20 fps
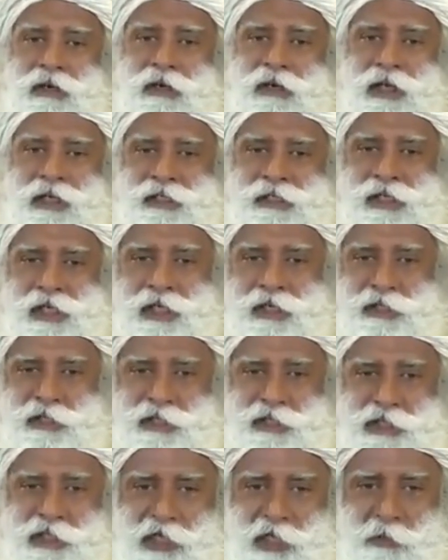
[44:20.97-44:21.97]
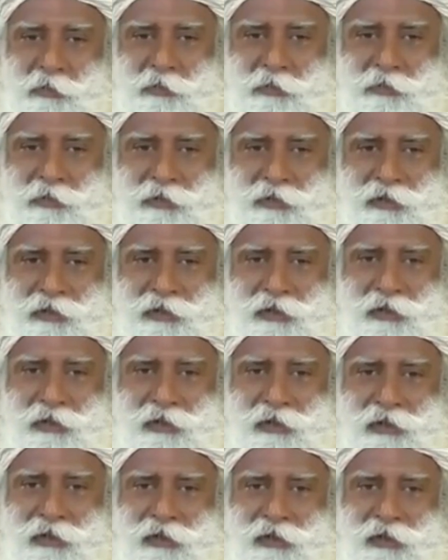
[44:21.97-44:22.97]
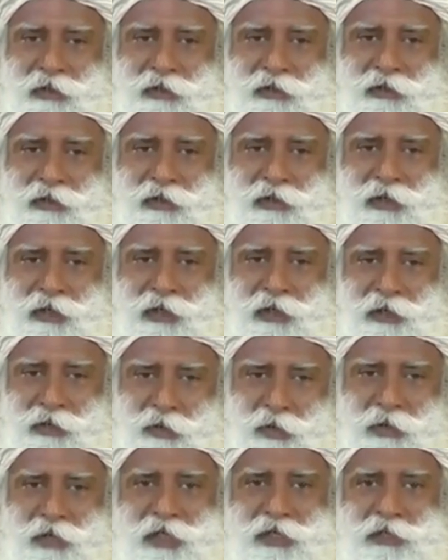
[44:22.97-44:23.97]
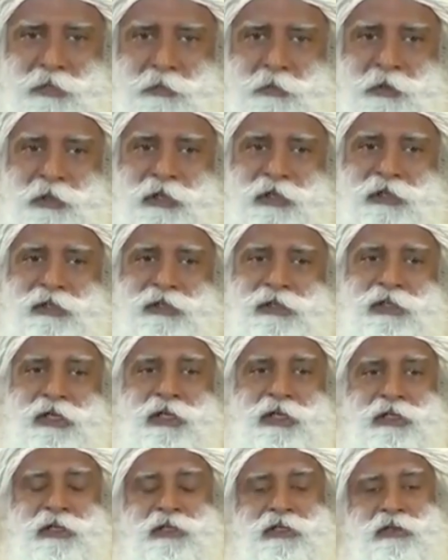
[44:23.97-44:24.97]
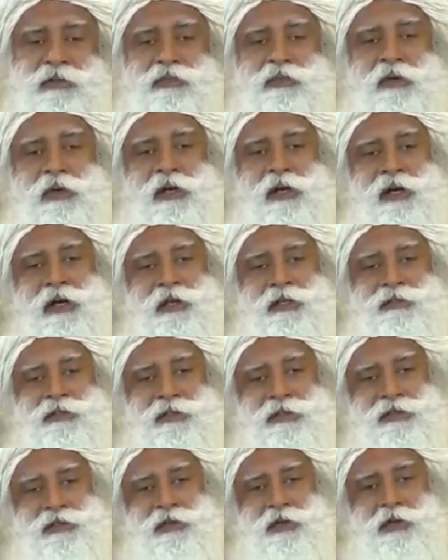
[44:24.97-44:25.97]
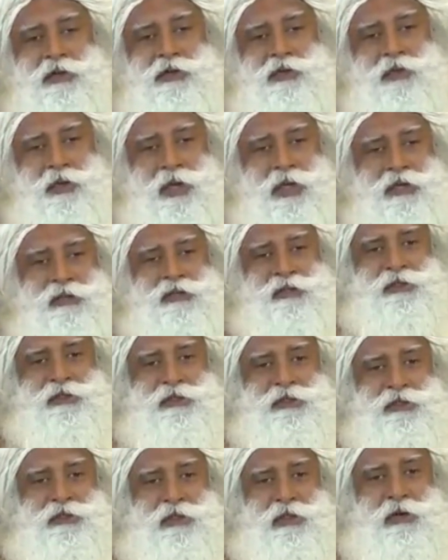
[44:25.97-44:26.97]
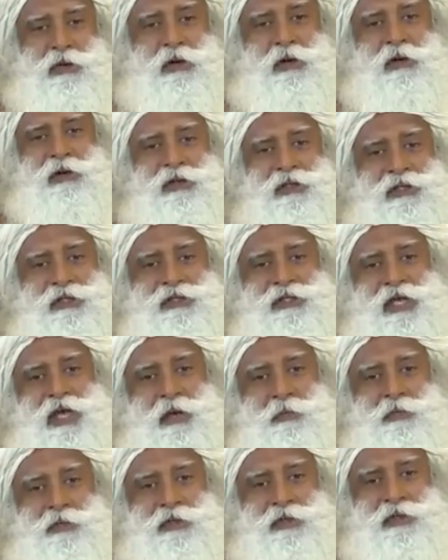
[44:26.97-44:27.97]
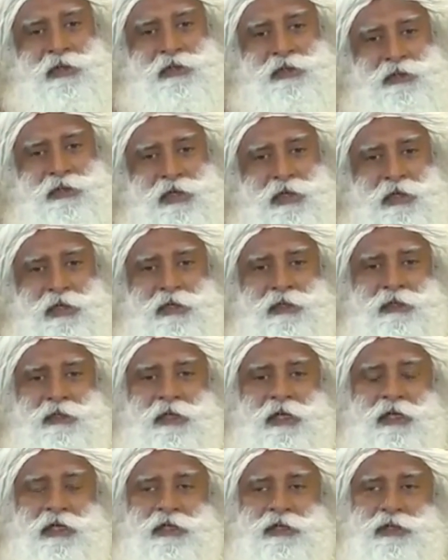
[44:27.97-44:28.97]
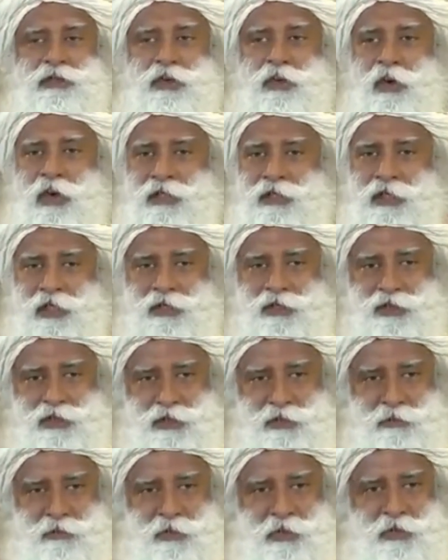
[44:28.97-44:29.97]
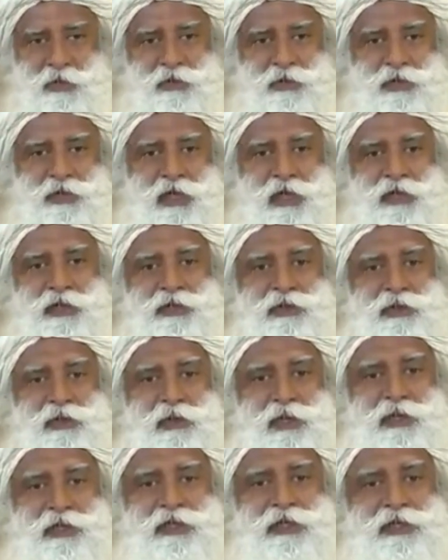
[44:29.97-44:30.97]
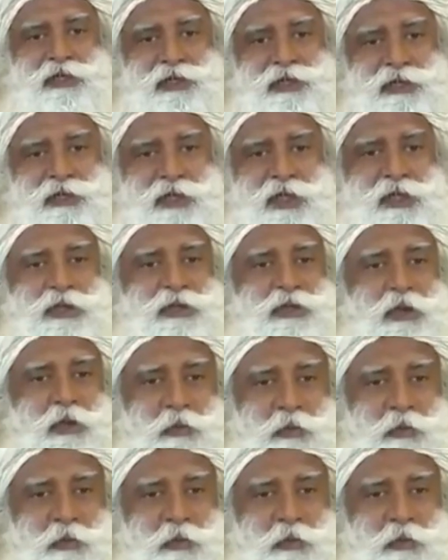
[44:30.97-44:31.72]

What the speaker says: let's say in sleep, in your experience, neither the world exists nor you exist, all that's happened is, there is no attention, because there is no attention, there is no